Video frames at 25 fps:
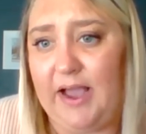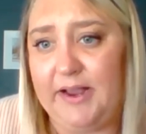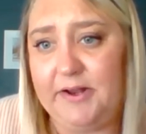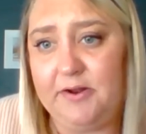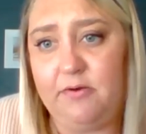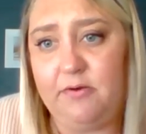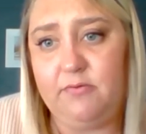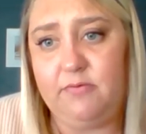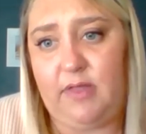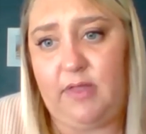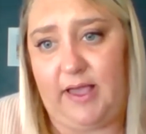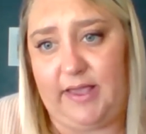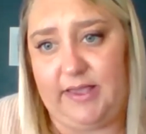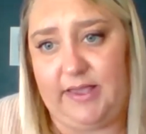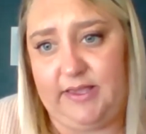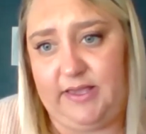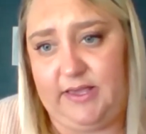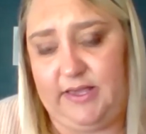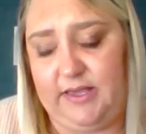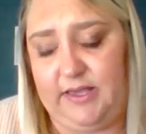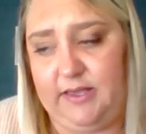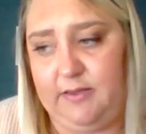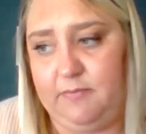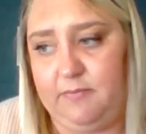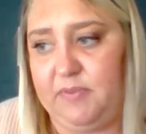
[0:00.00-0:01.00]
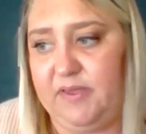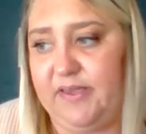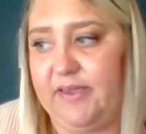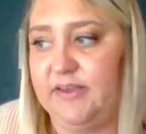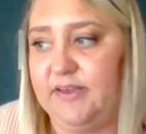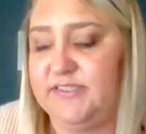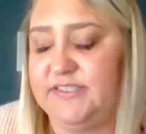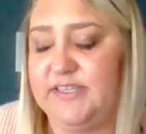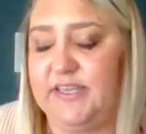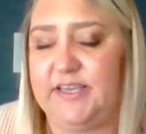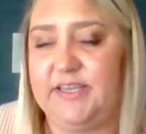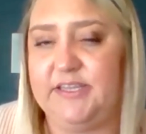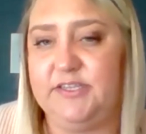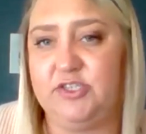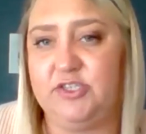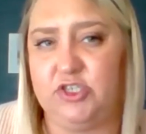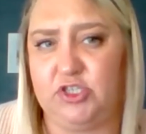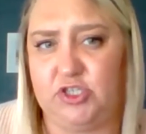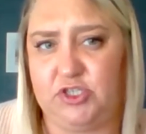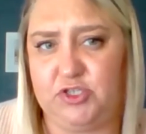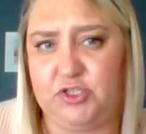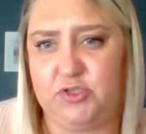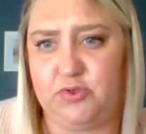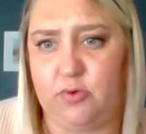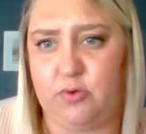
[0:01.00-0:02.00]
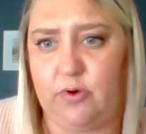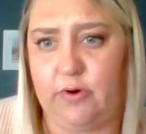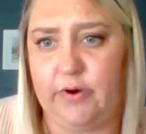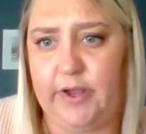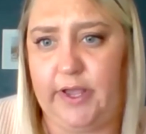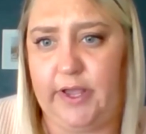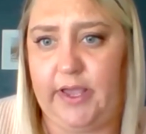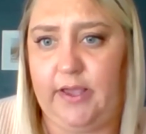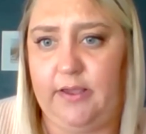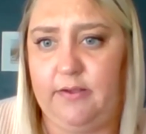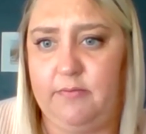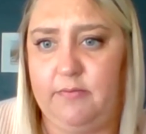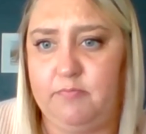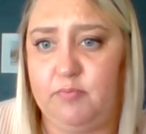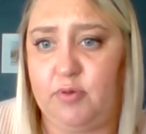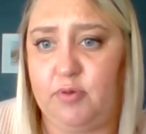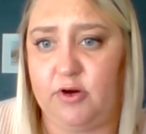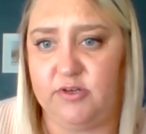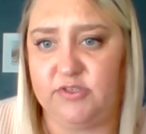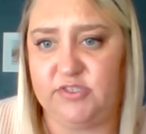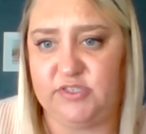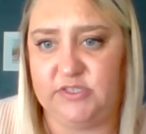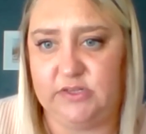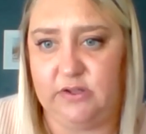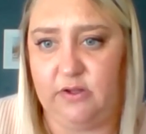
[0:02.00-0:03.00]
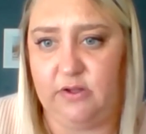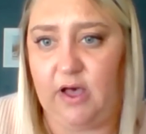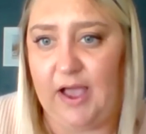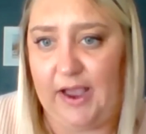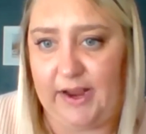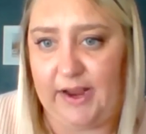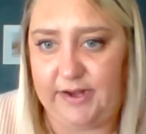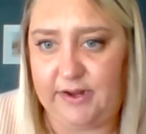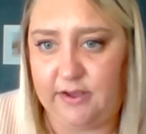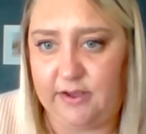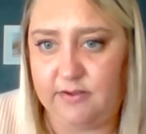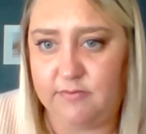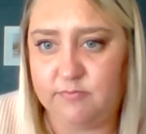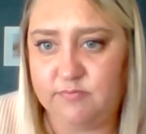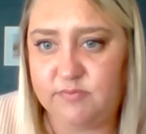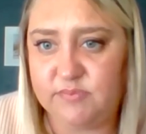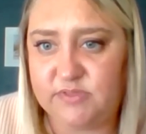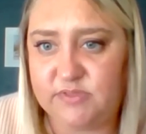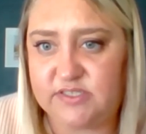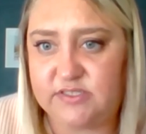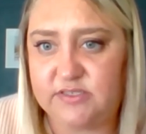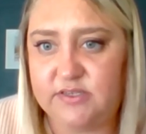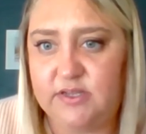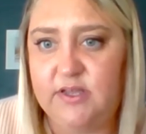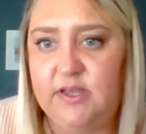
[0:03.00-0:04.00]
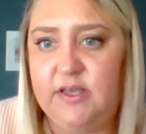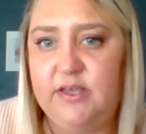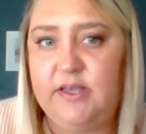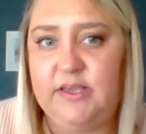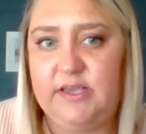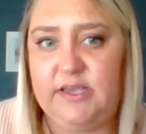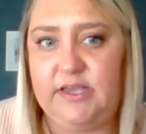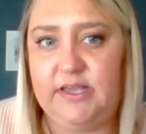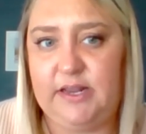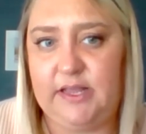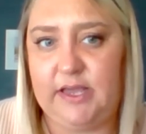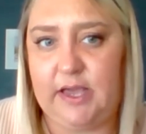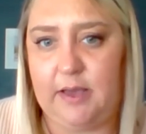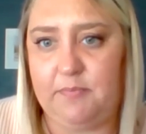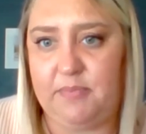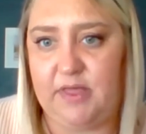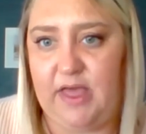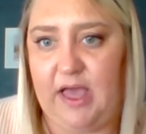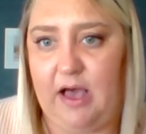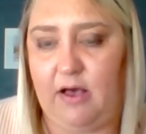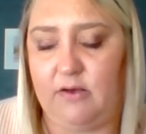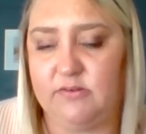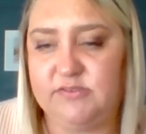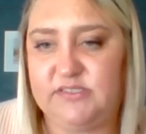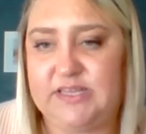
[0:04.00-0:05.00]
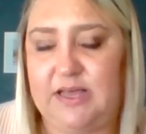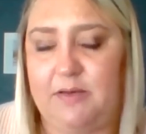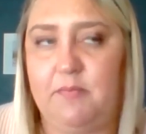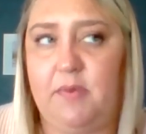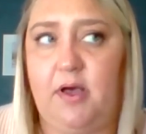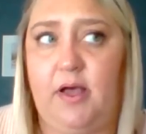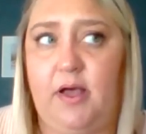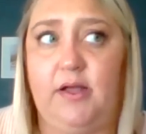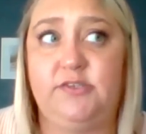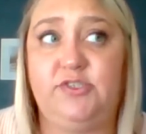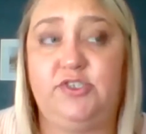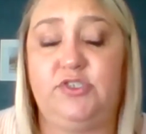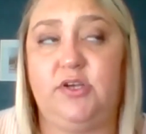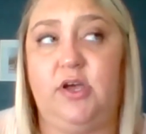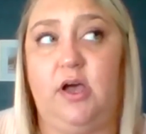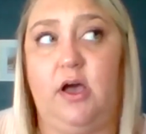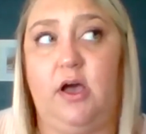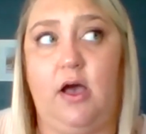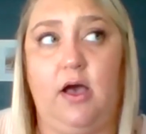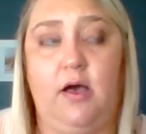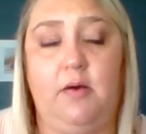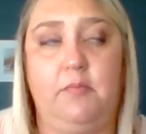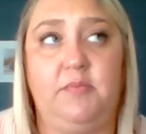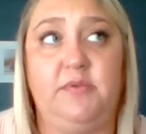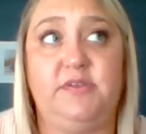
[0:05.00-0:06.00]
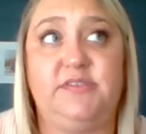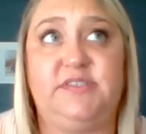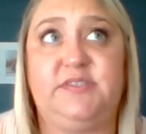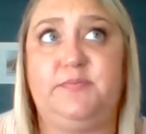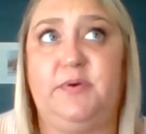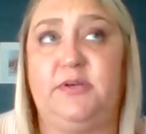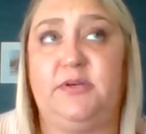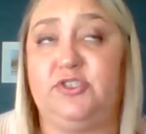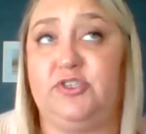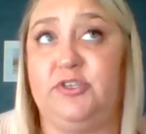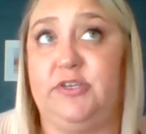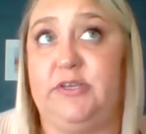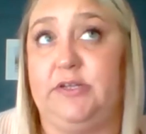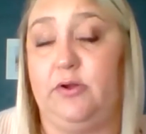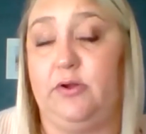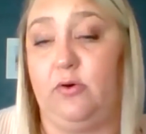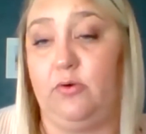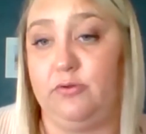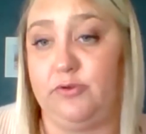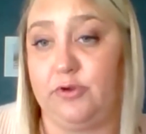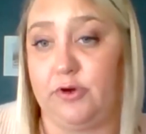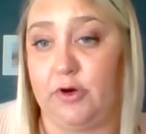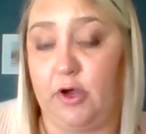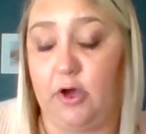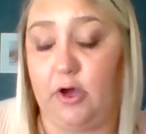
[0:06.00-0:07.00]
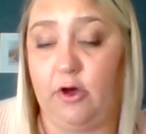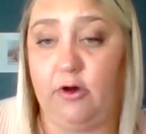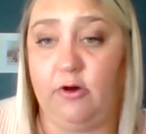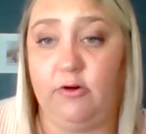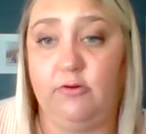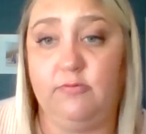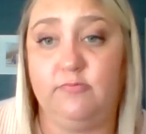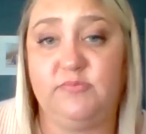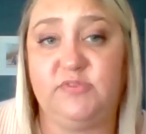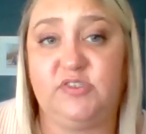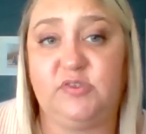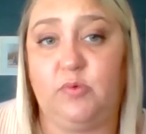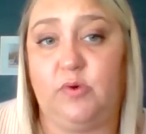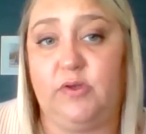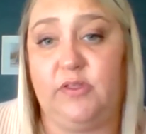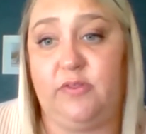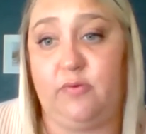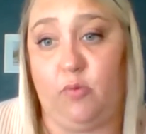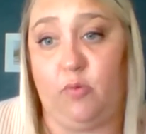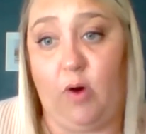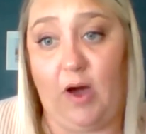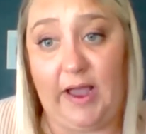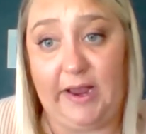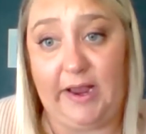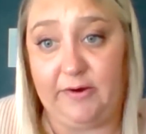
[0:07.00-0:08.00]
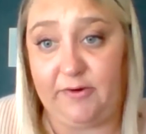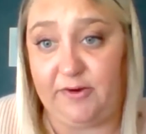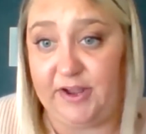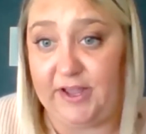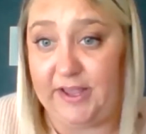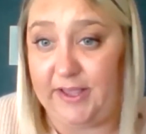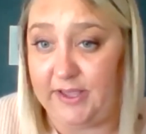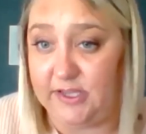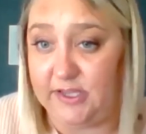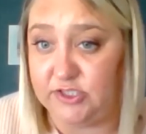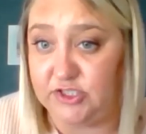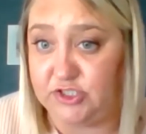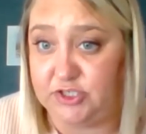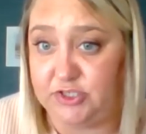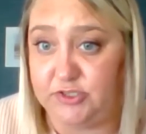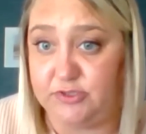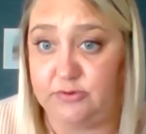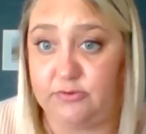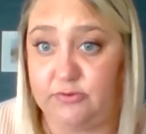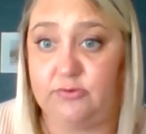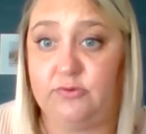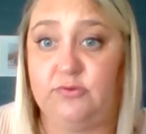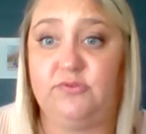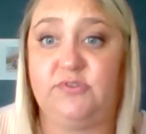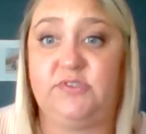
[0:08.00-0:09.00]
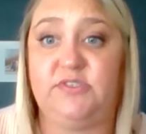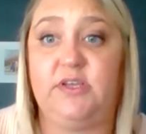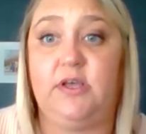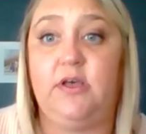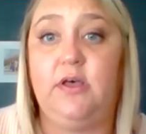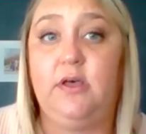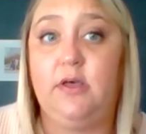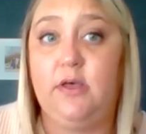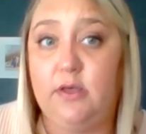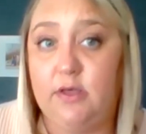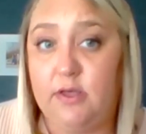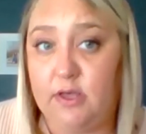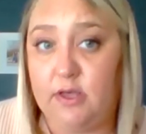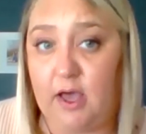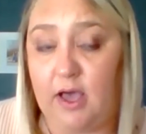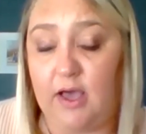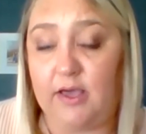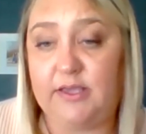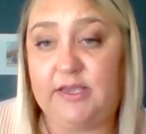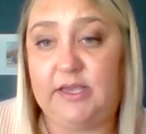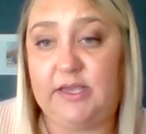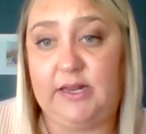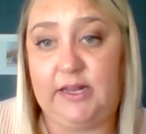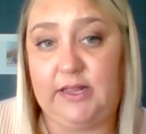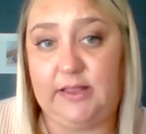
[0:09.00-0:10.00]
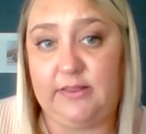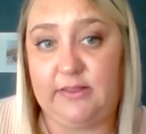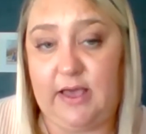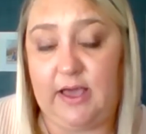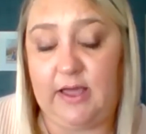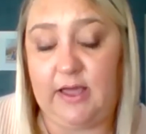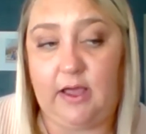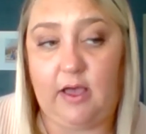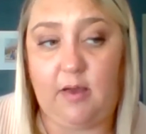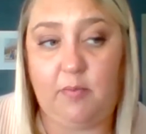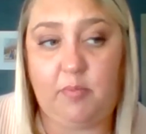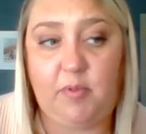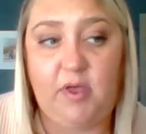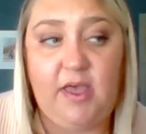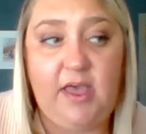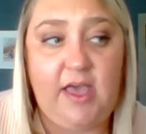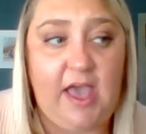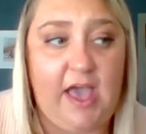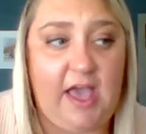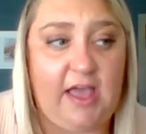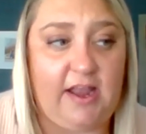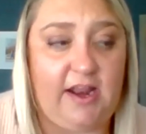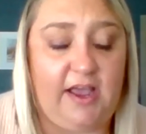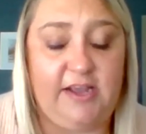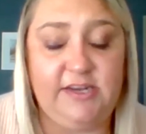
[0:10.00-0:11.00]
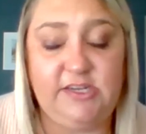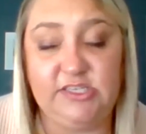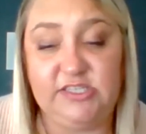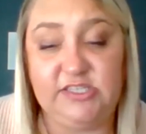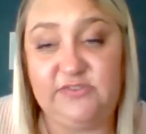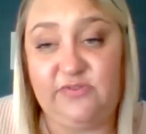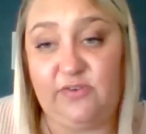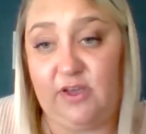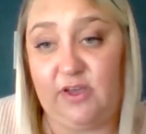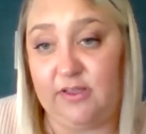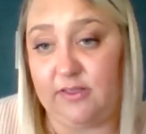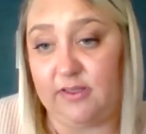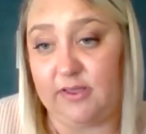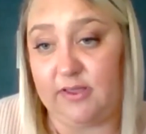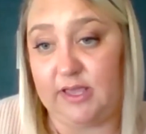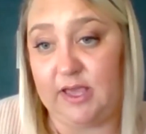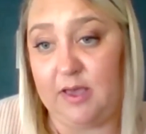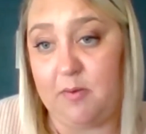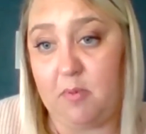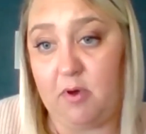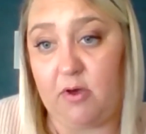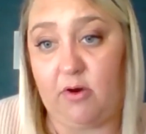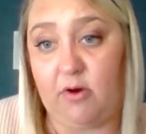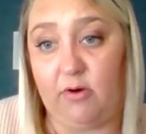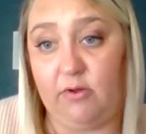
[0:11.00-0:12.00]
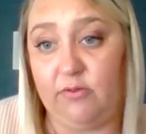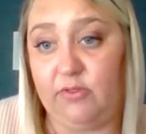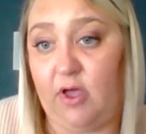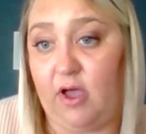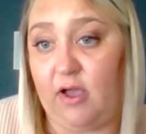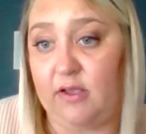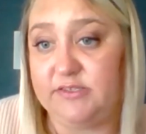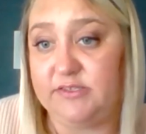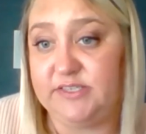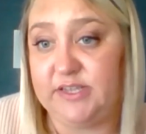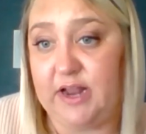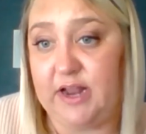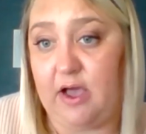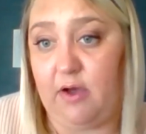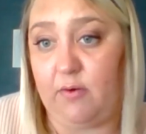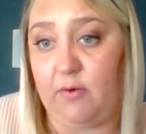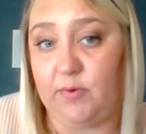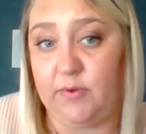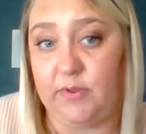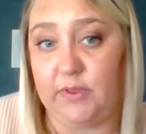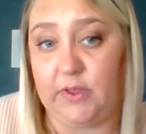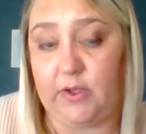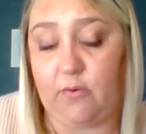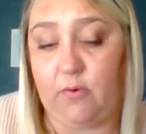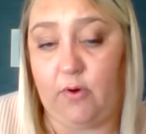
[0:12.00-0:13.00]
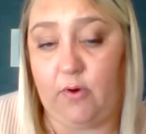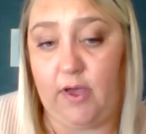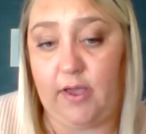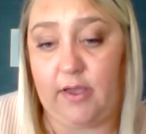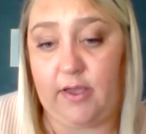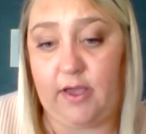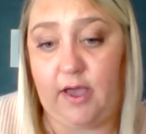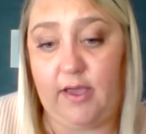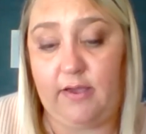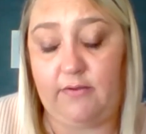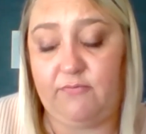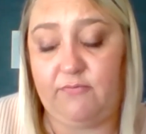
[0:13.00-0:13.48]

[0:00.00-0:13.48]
I don't like heat because it can destroy personal items, heating up the house that much, especially in older homes with wiring issues, heating that up. And I just feel like the chemical knocks it out really quick.